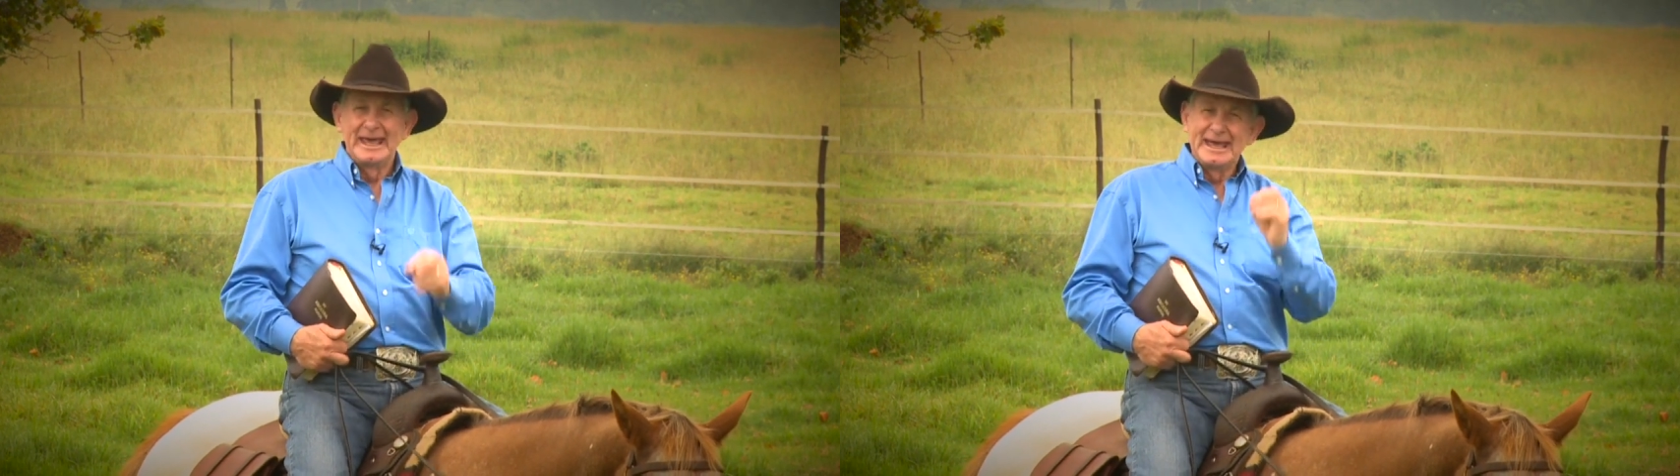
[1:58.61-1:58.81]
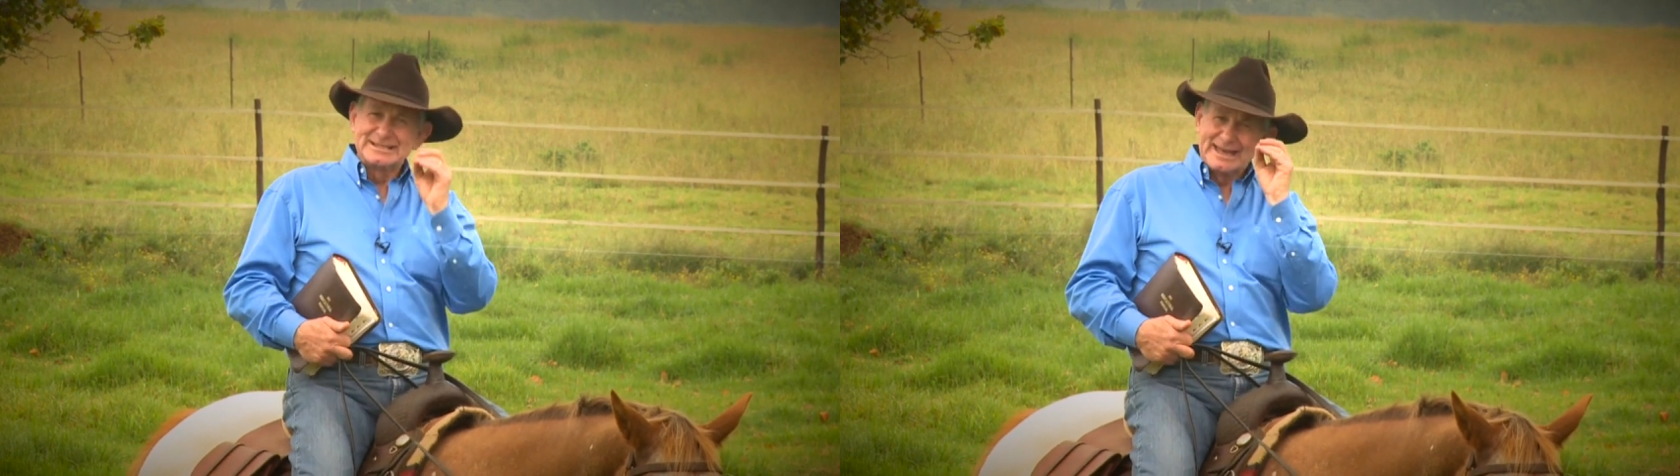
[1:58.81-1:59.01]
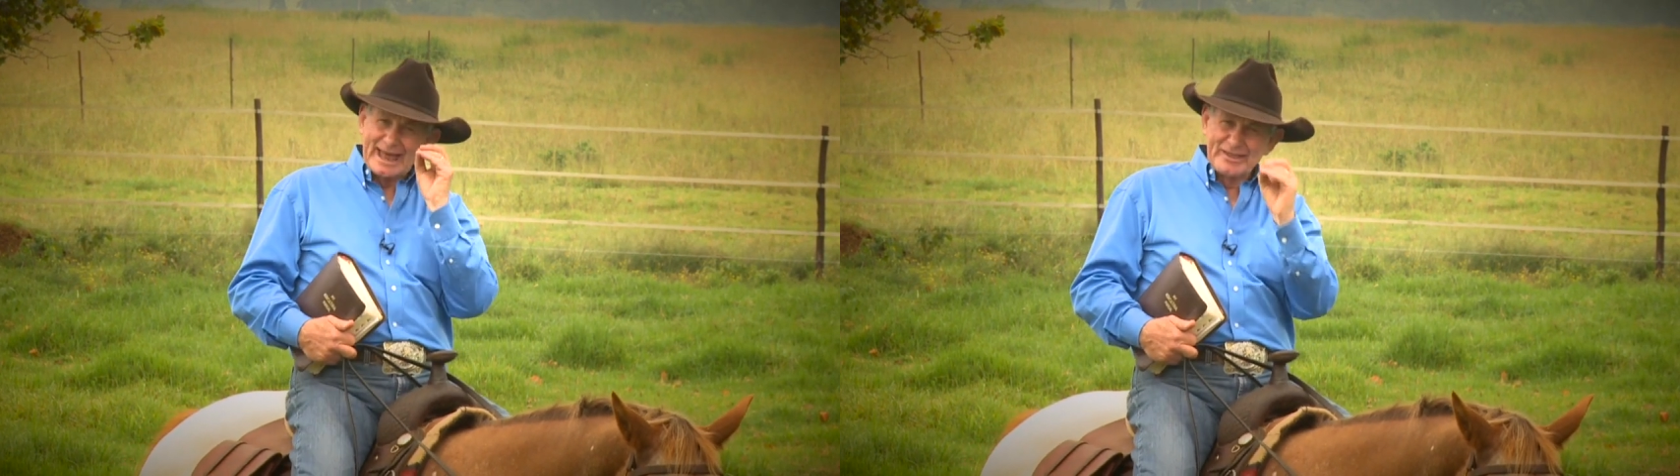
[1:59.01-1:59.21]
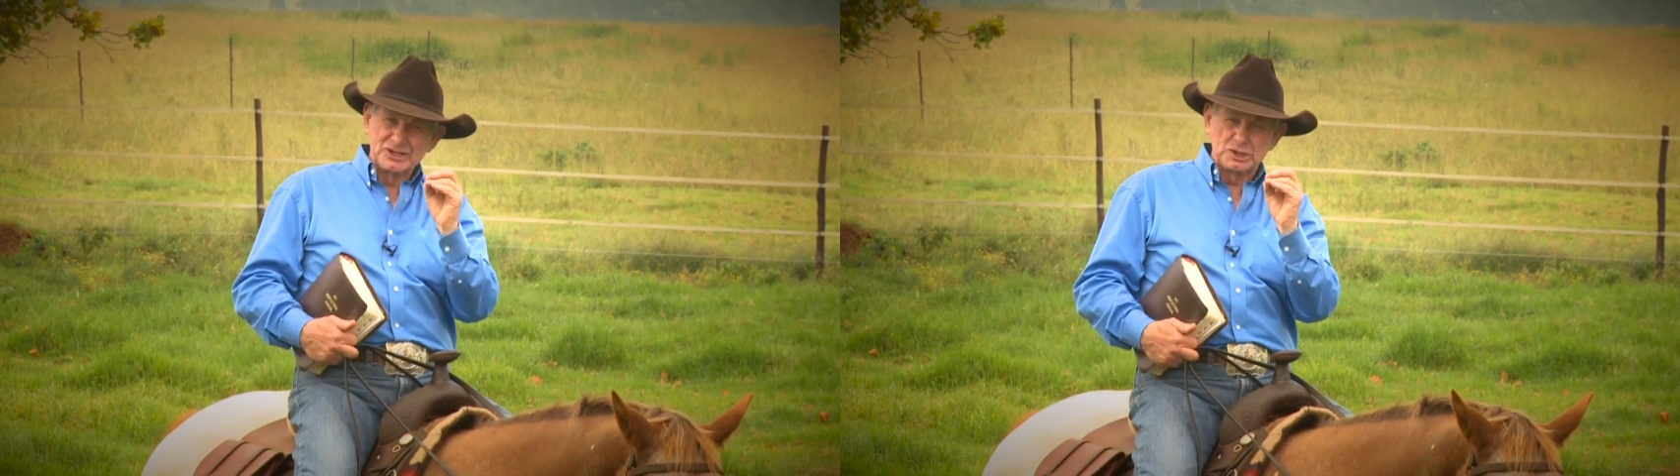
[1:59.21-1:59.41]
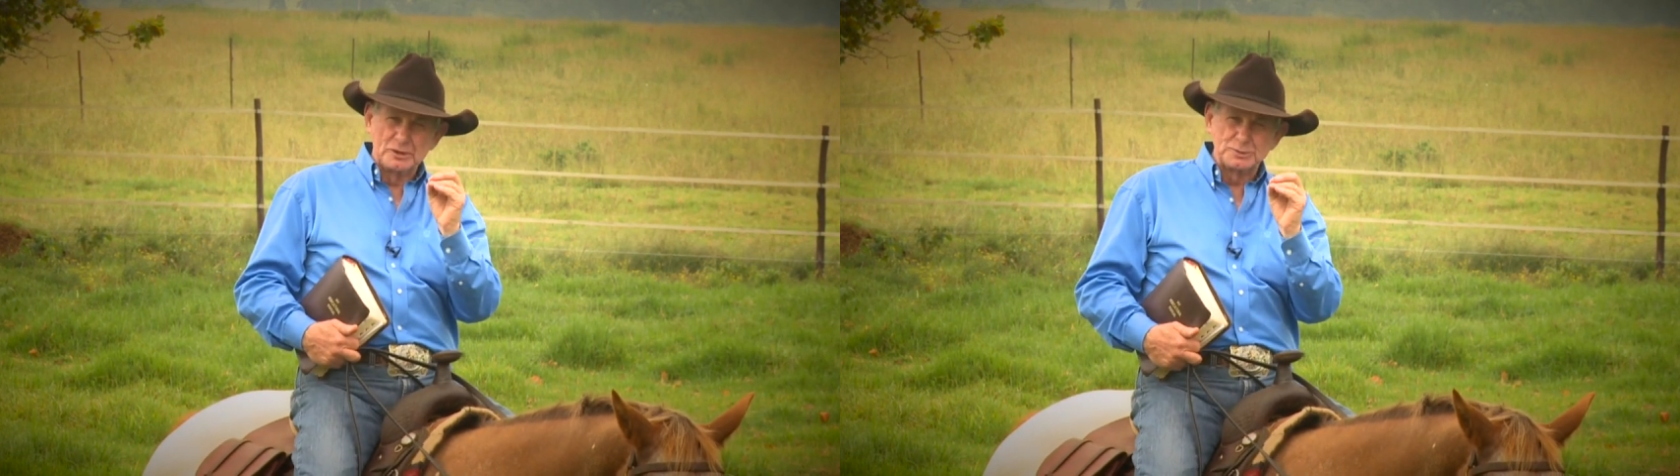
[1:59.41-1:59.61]
is another
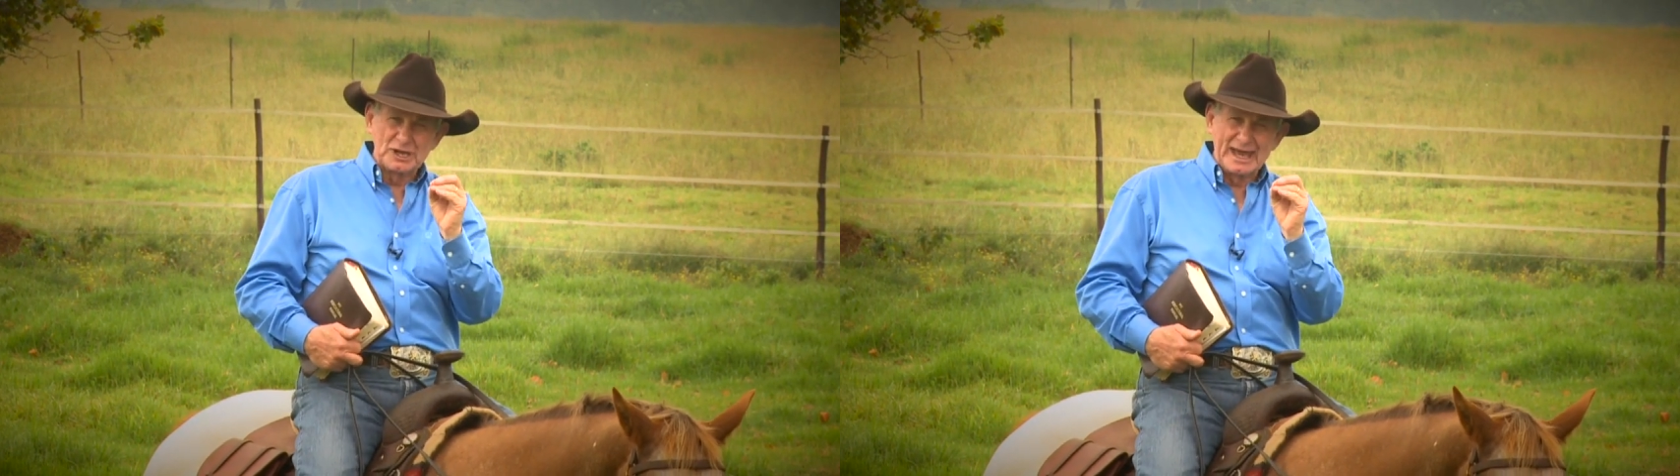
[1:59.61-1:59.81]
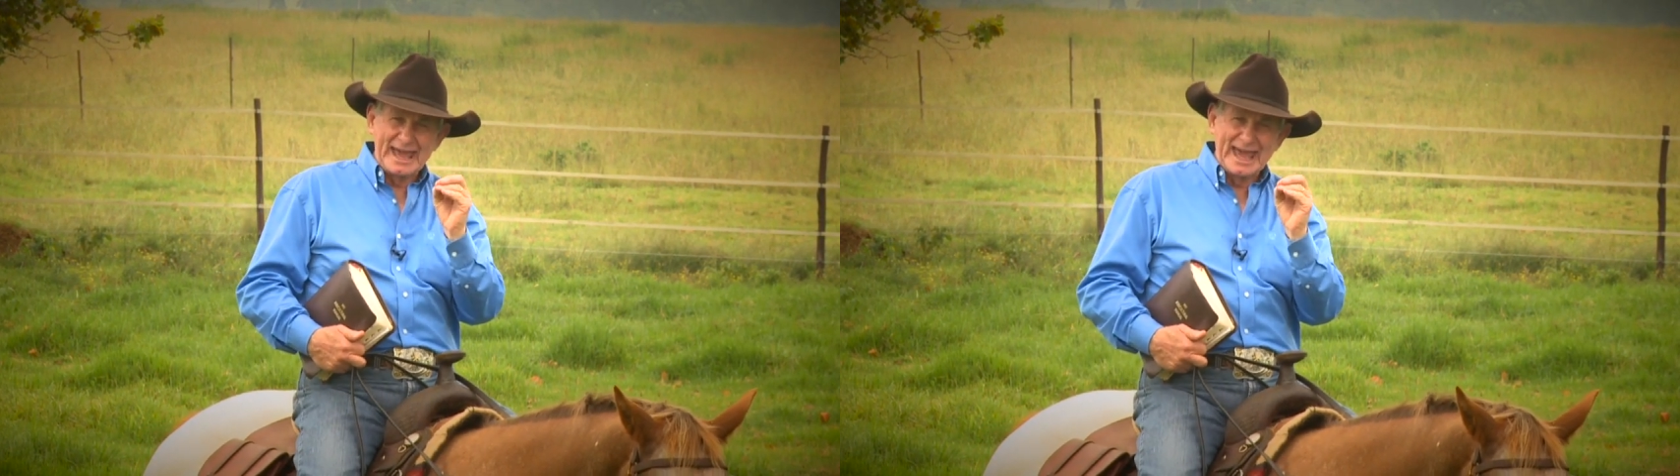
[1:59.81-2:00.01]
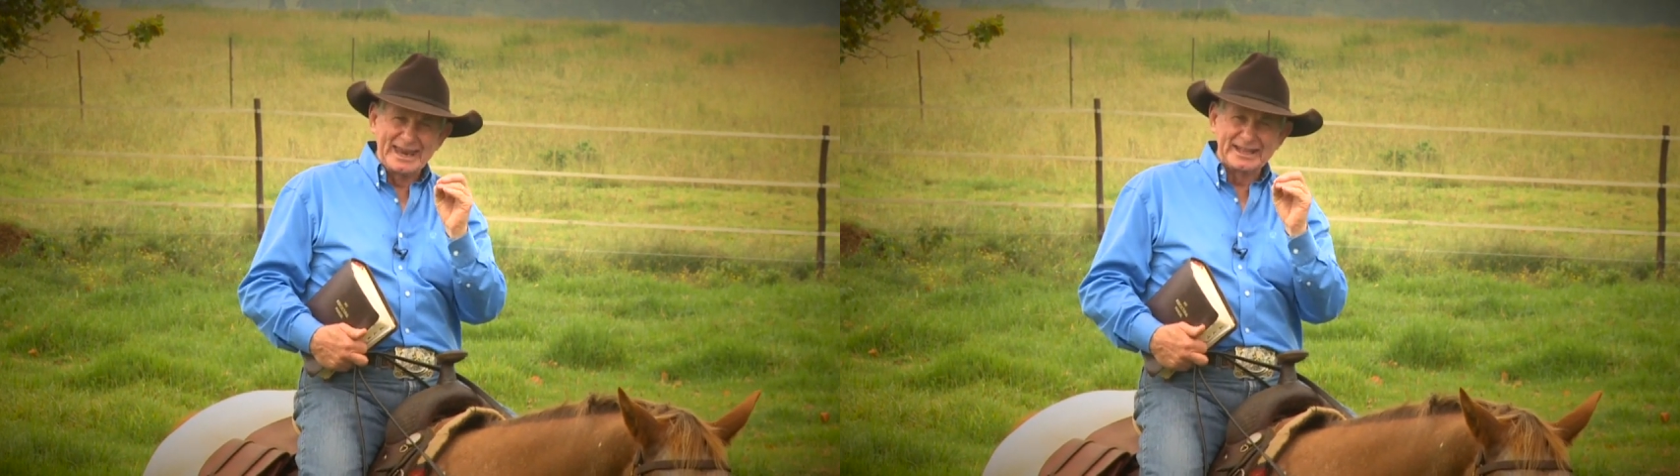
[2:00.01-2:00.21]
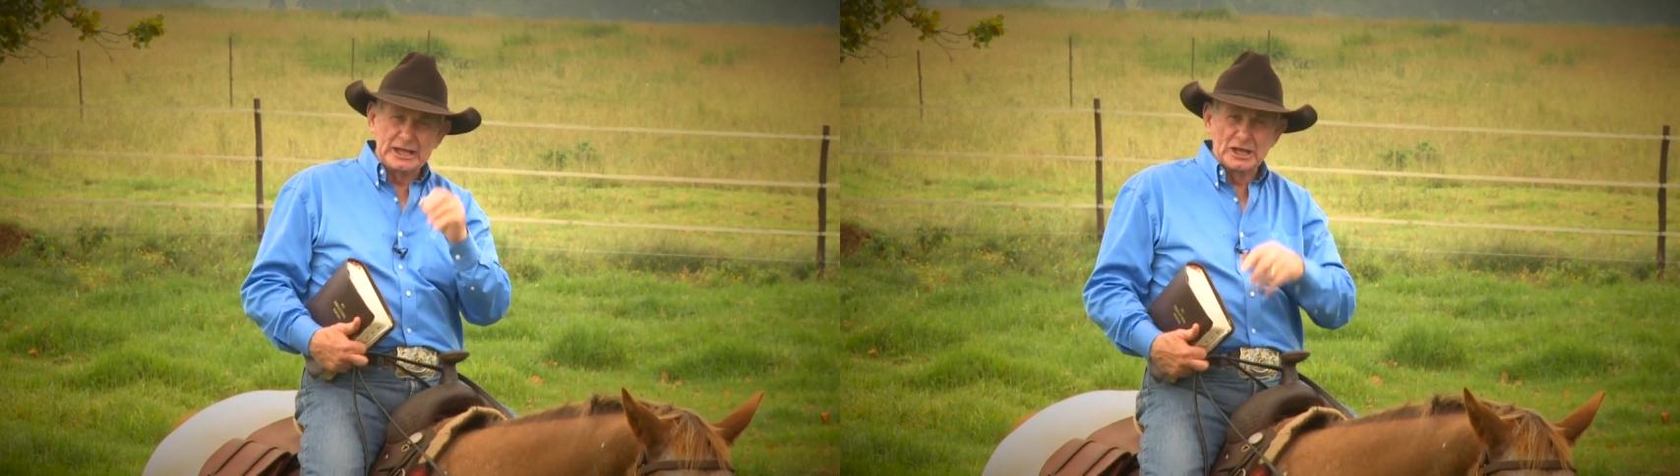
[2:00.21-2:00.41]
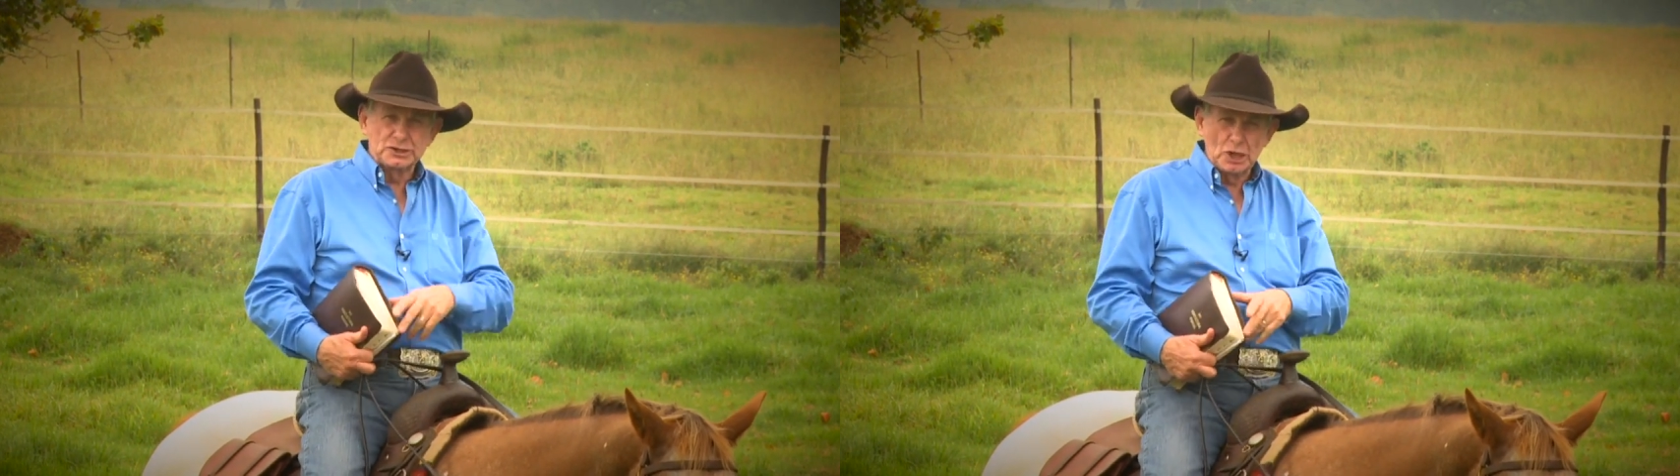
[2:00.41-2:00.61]
scripture, and it,
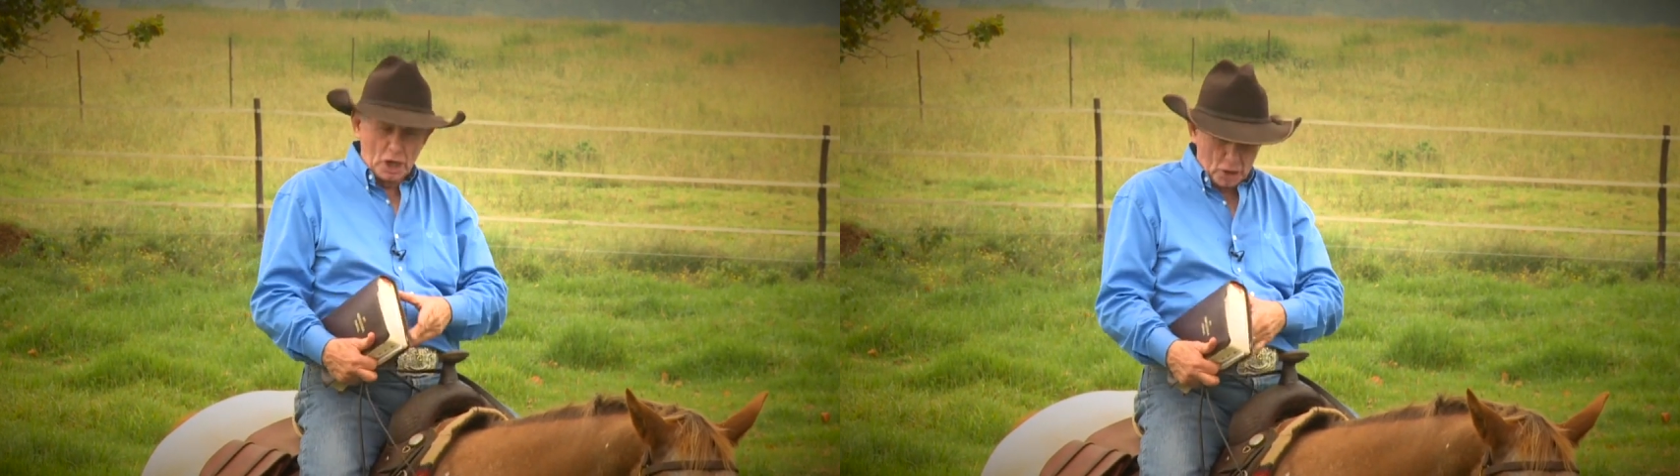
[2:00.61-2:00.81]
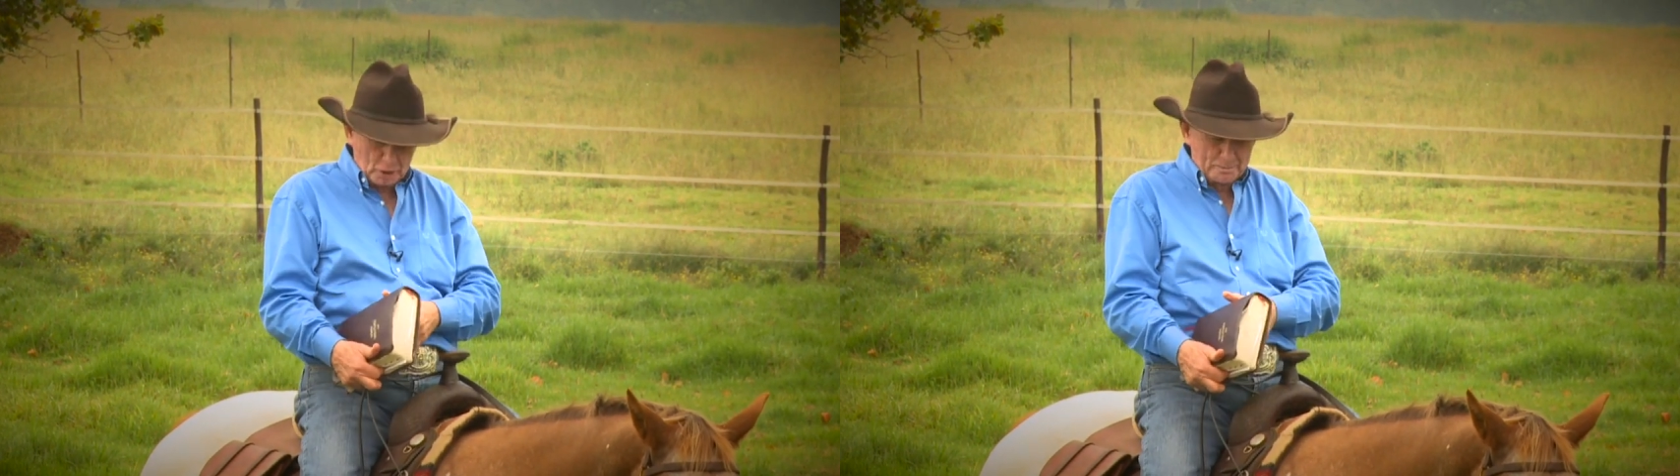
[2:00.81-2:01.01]
it's the whole